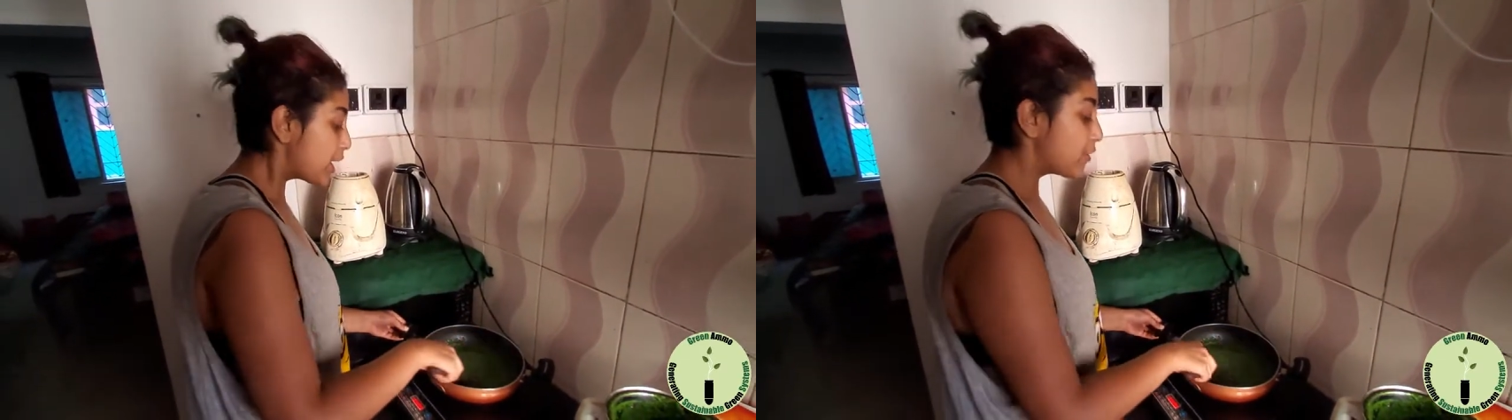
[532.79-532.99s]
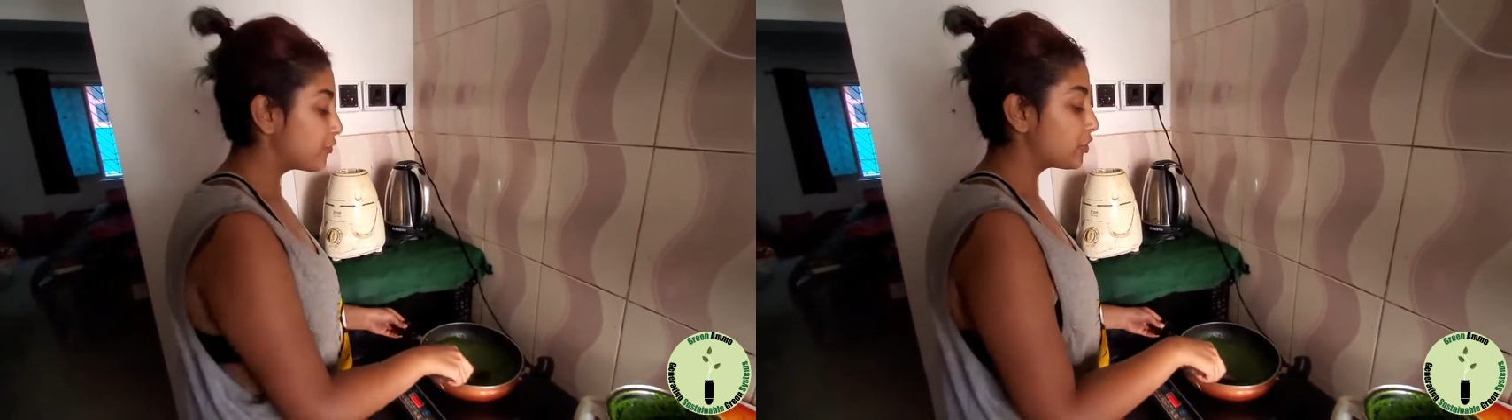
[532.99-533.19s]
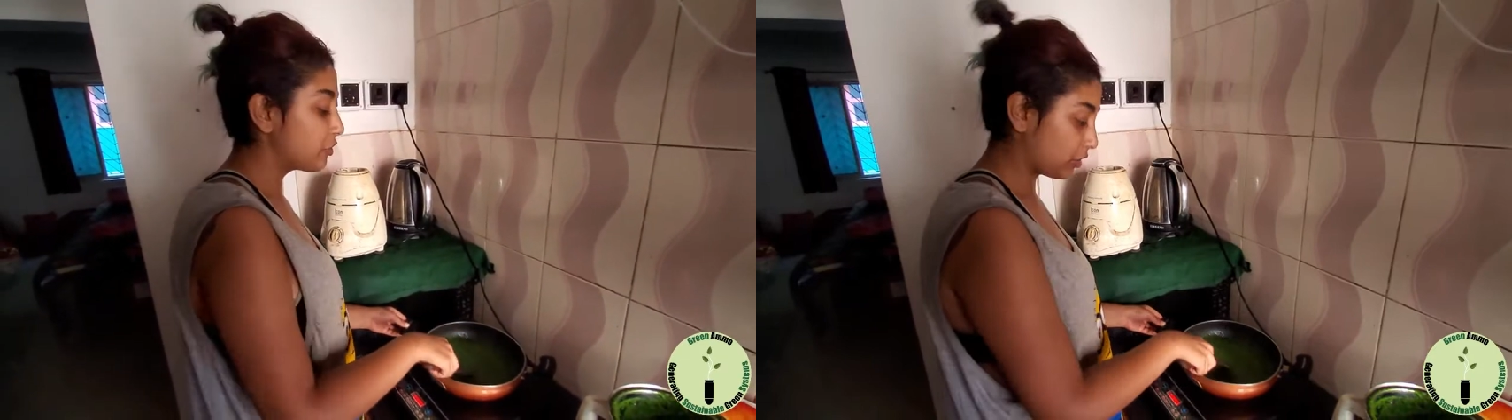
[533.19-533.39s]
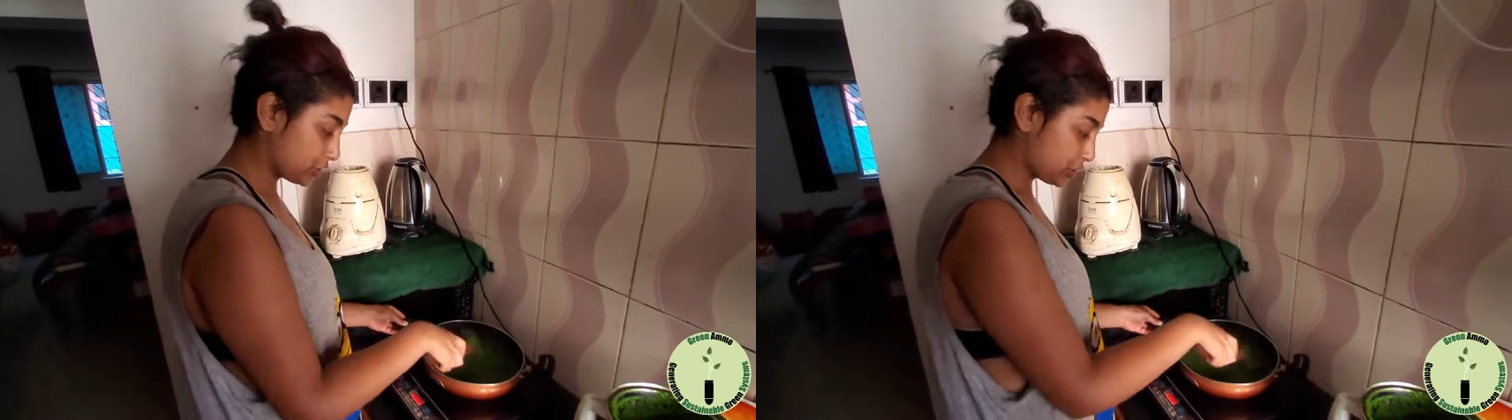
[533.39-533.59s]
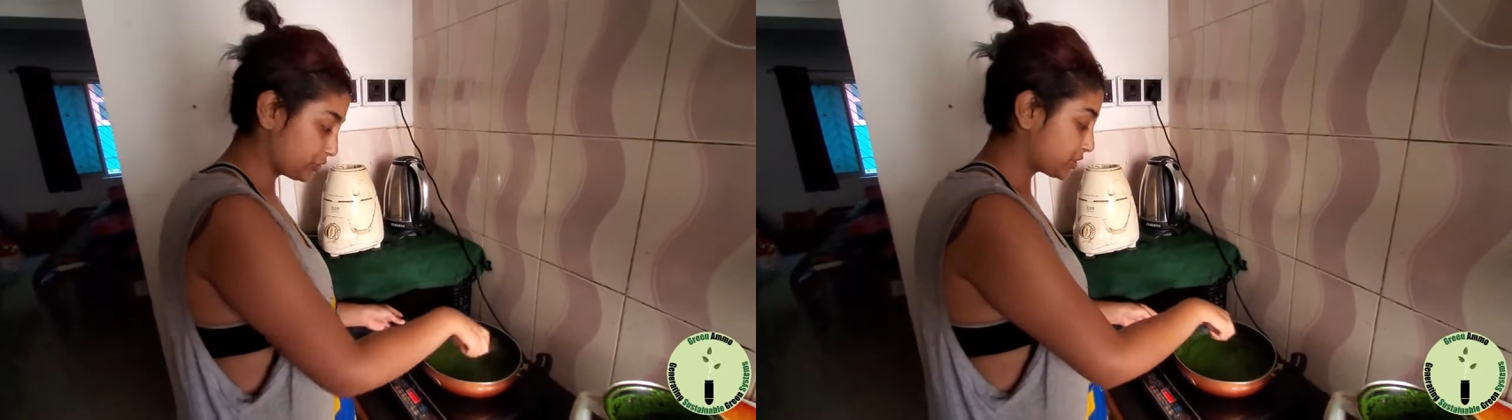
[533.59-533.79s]
If you're
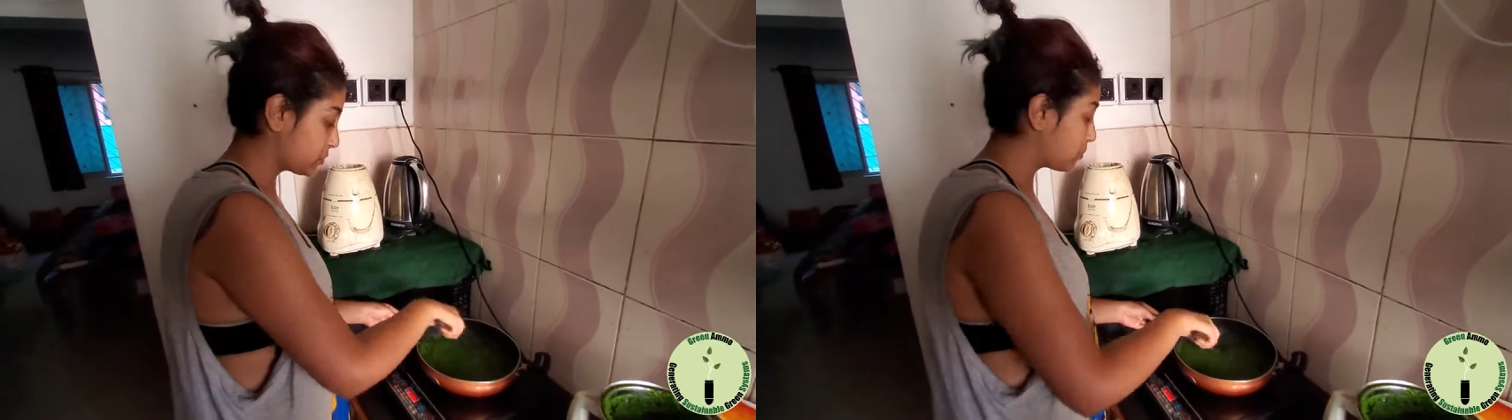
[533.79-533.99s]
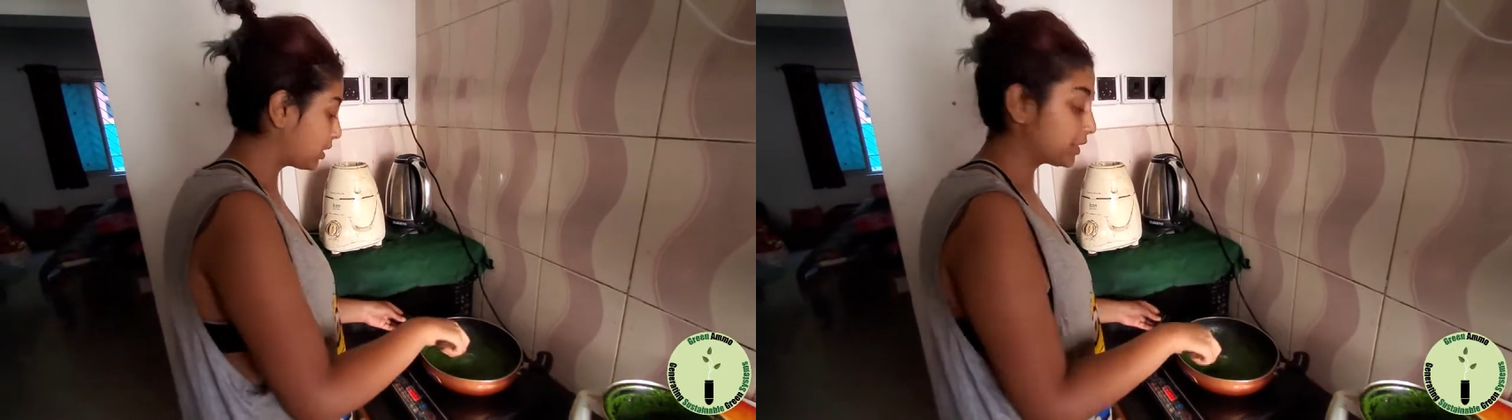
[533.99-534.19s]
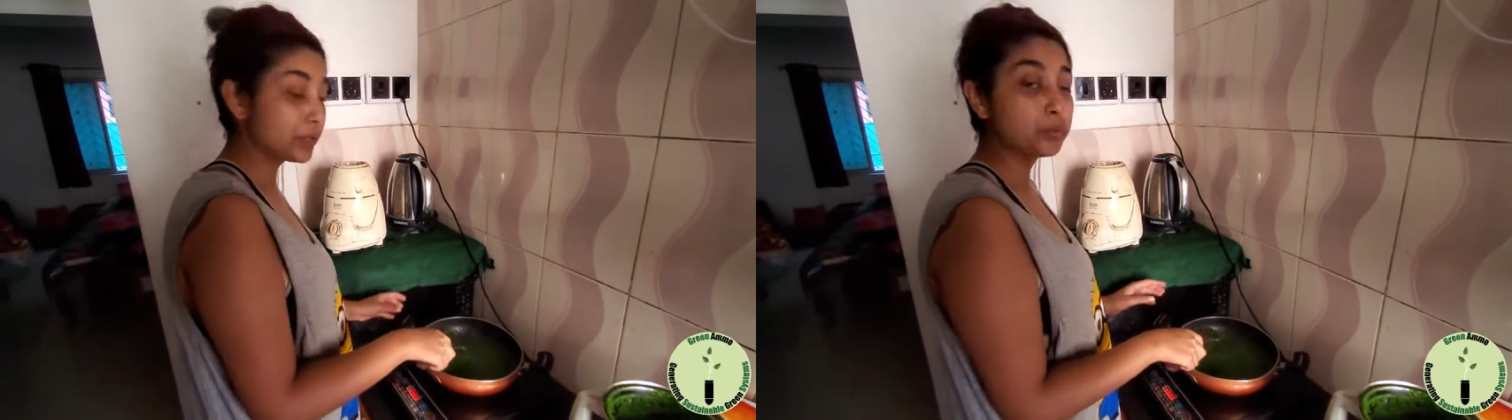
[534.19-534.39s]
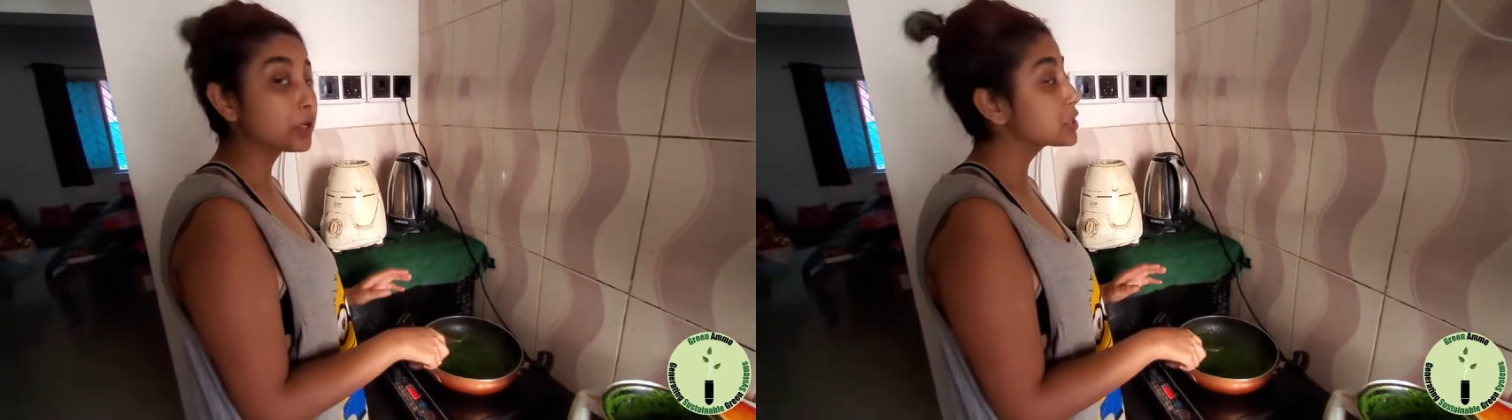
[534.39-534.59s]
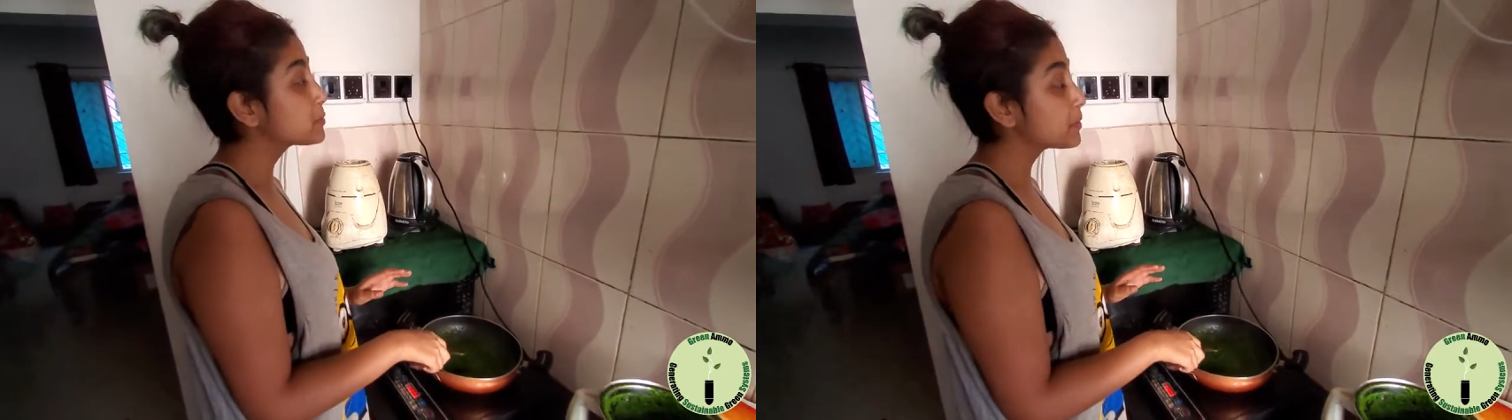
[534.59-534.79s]
not using one, it
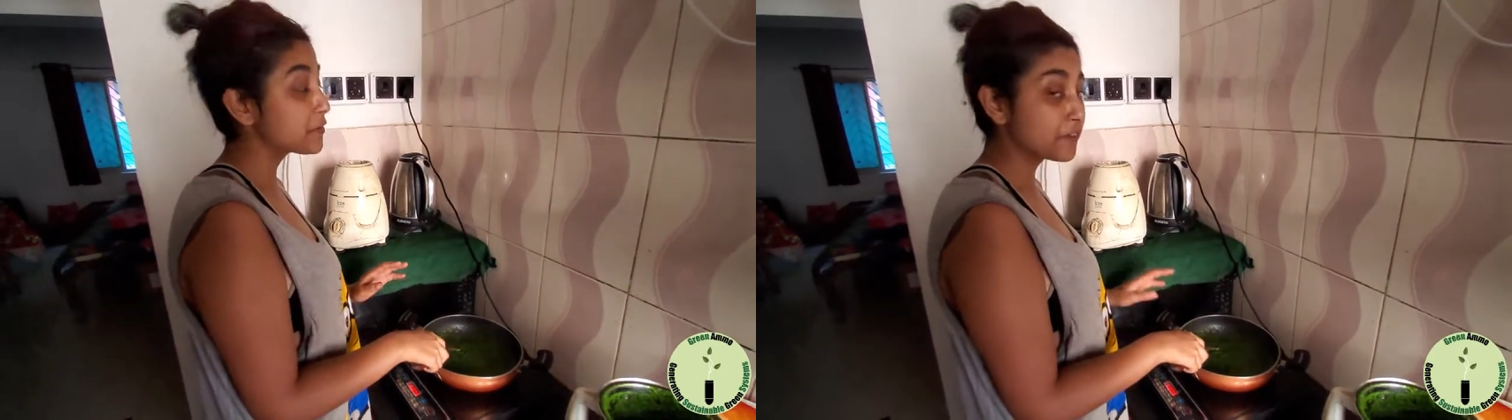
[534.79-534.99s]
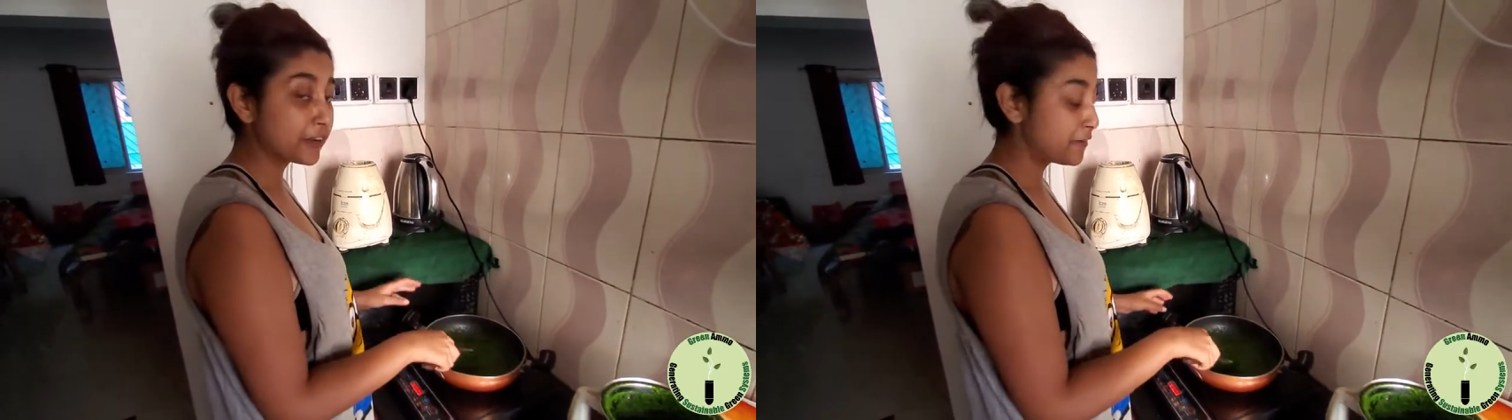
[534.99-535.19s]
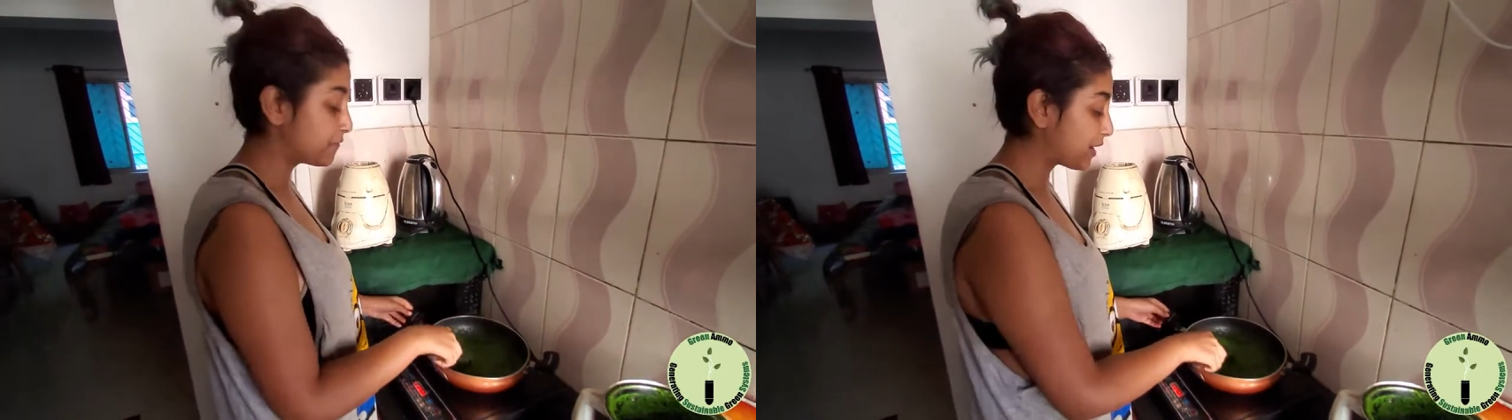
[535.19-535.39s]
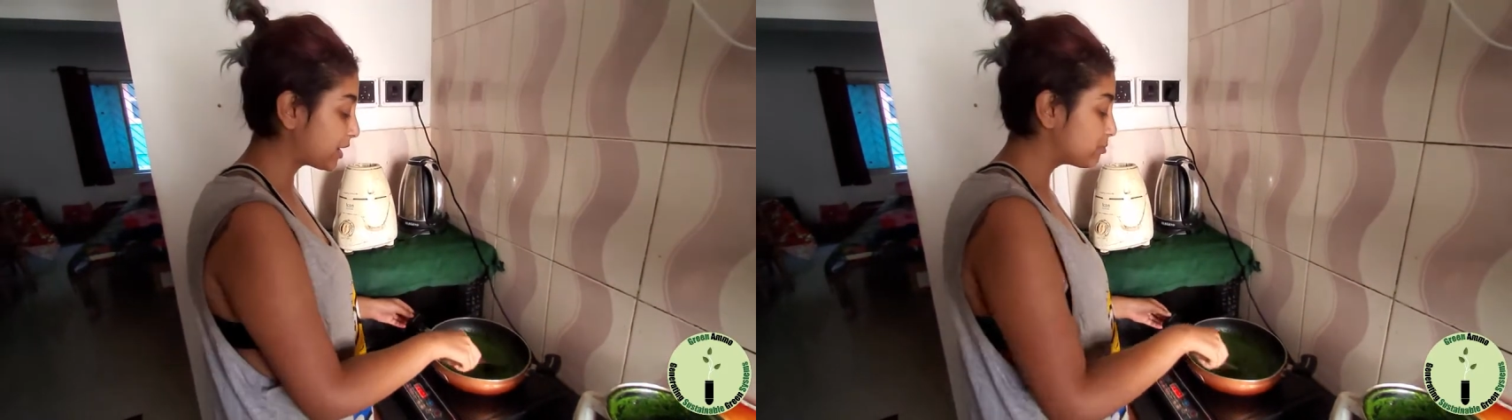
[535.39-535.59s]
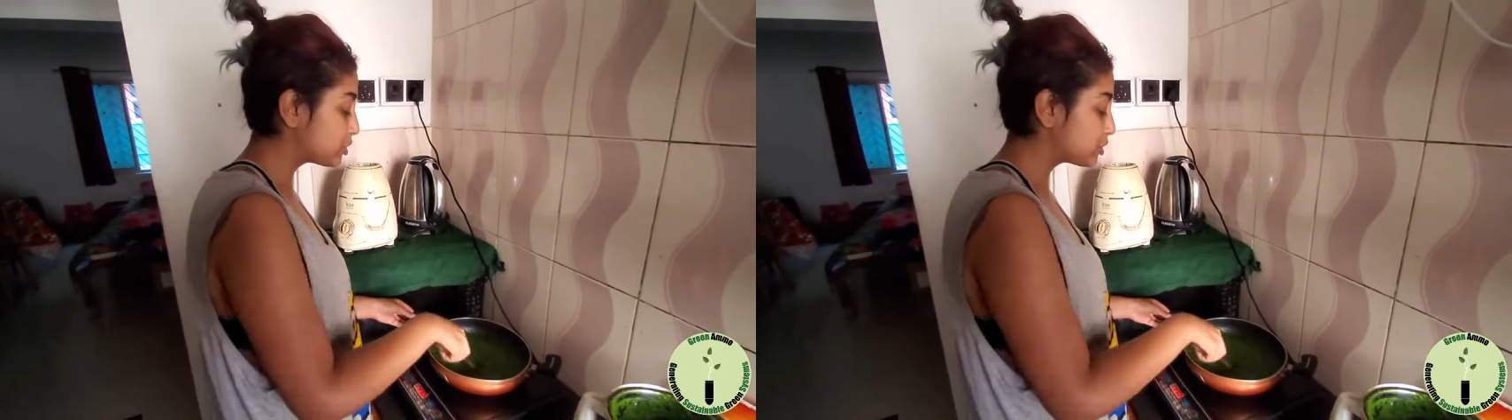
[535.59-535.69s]
works perfectly fine,